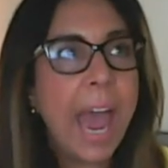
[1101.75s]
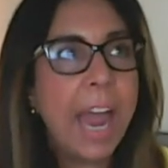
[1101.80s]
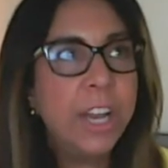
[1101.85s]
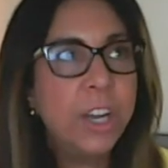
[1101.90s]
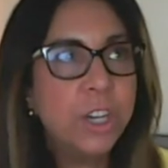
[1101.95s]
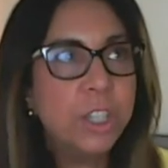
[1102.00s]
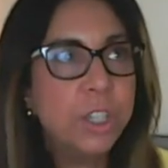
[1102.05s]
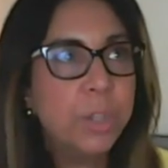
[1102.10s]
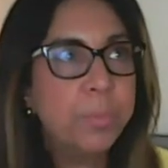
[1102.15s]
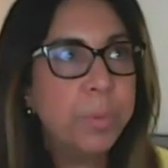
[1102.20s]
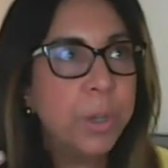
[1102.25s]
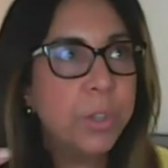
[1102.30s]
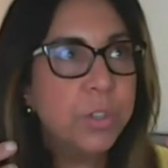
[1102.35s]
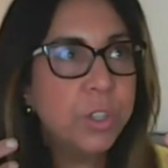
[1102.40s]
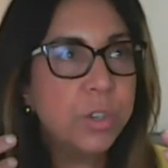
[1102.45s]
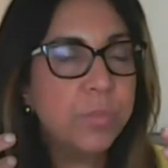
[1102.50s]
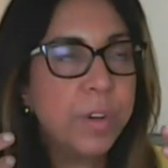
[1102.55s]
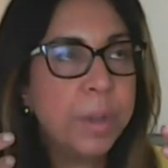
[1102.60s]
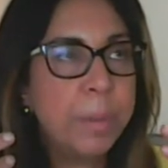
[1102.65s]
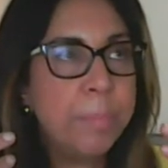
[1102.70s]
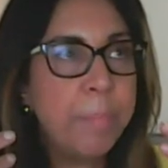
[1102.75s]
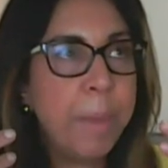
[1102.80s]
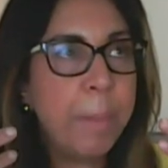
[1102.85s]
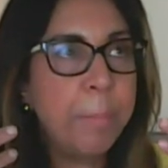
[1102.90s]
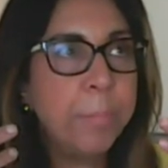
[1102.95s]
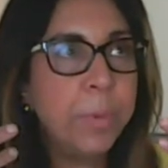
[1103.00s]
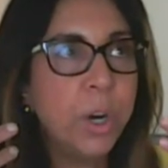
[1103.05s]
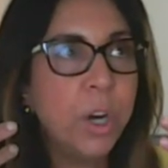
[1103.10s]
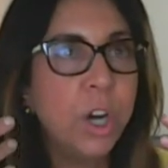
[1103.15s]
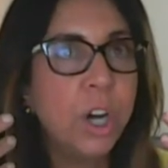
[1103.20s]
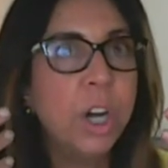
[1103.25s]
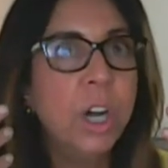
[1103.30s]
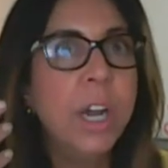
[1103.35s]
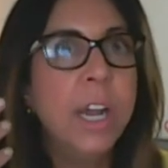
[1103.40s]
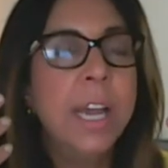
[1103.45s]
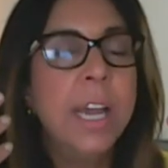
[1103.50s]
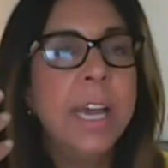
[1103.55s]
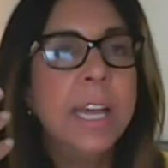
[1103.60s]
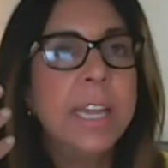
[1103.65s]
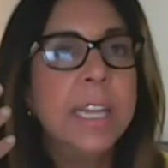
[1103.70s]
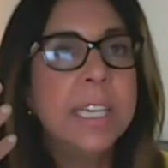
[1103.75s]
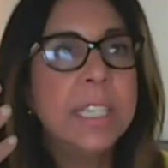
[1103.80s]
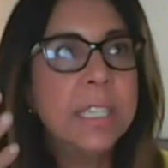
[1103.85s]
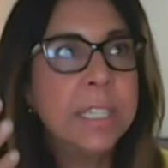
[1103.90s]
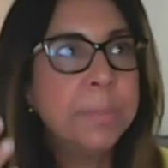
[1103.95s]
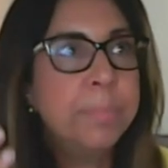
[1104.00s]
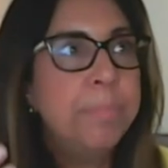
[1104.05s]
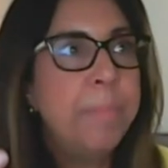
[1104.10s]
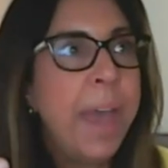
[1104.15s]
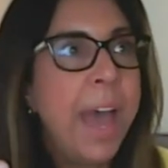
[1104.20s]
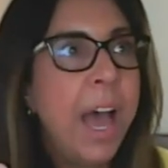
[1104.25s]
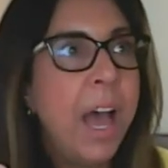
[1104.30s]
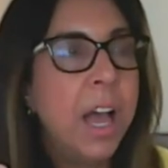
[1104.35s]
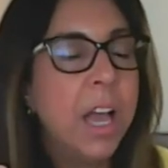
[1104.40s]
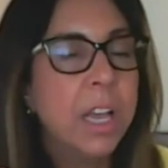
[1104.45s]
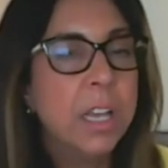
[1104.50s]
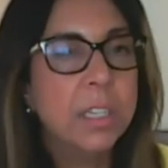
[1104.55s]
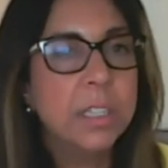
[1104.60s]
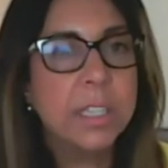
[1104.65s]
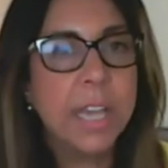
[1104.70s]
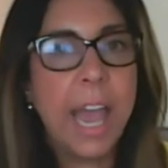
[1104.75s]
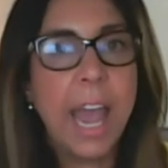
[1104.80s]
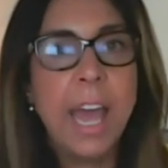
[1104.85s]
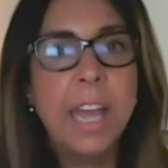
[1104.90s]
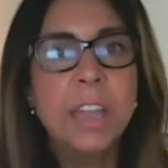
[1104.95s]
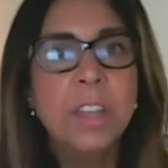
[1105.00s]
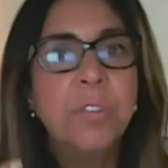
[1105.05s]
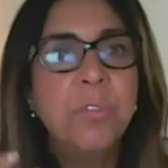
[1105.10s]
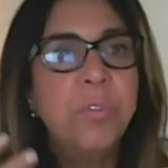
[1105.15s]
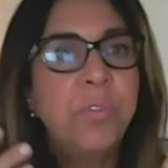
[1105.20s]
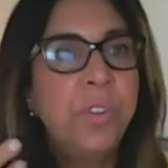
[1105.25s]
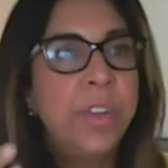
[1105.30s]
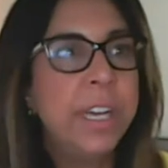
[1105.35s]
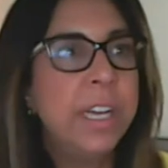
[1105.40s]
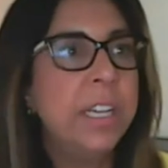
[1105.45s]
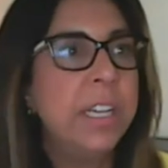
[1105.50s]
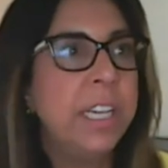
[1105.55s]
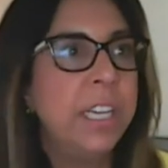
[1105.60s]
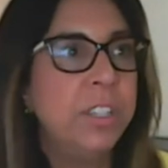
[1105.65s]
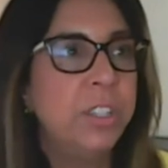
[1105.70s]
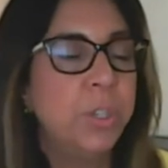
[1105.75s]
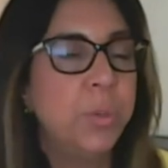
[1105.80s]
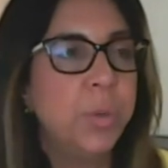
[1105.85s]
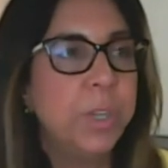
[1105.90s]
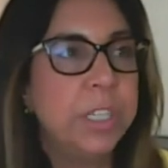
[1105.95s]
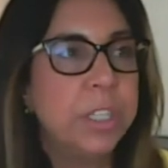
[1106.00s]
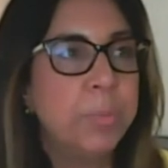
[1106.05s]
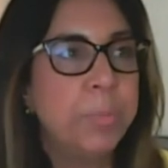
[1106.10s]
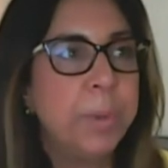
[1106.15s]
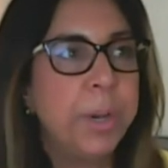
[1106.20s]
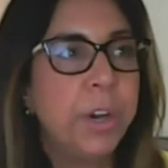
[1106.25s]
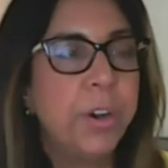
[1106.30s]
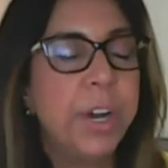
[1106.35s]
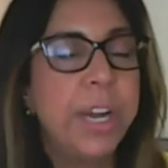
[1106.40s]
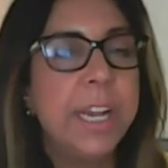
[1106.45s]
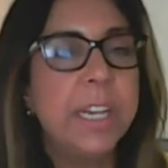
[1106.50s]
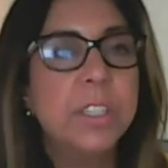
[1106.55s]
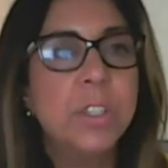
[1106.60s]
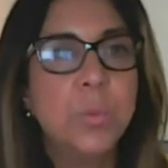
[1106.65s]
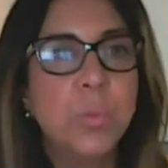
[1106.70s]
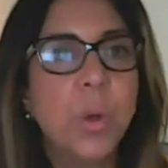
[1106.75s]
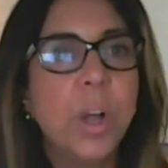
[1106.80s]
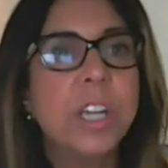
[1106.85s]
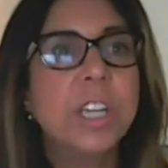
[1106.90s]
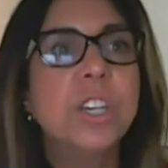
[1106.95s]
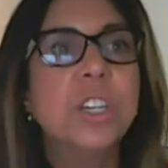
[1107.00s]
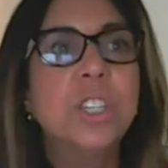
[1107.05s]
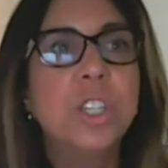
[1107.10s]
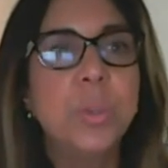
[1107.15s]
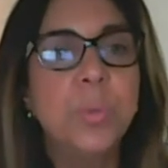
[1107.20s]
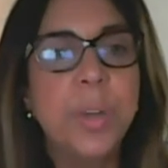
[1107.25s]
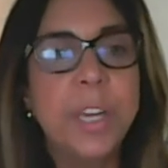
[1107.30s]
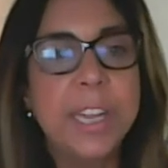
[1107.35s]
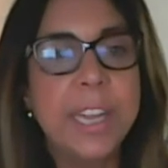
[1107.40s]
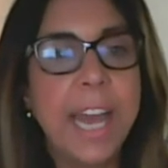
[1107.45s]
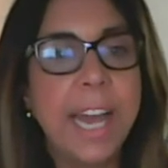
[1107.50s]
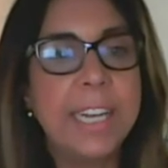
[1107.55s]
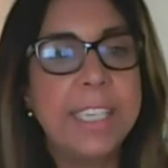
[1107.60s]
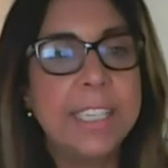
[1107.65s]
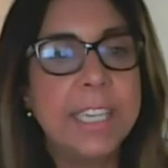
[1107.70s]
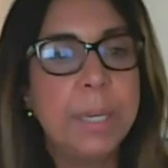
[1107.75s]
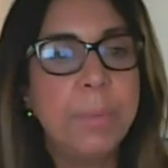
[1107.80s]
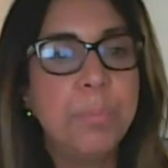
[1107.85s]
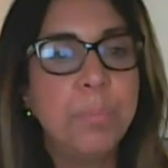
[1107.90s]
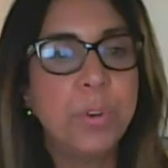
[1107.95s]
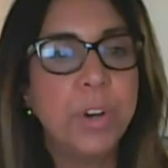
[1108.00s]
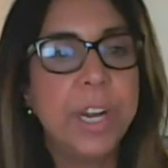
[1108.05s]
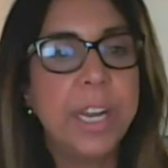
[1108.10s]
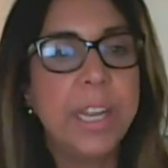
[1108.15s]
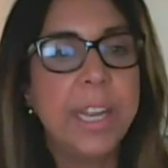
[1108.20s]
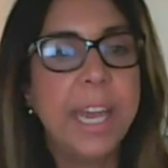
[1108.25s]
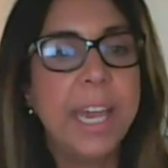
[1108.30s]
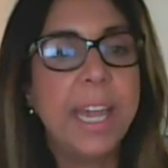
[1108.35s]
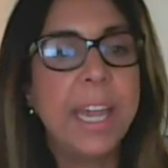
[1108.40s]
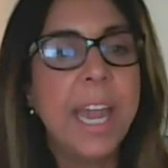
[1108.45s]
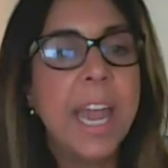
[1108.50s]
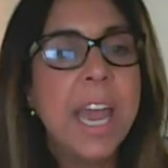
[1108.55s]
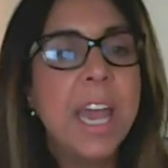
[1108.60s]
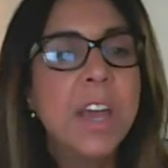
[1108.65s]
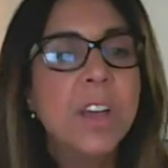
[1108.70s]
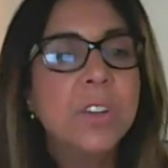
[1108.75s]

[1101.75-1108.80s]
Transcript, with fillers: And you're supposed to remember the smells and the feelings you experience while you're doing that deep breathing.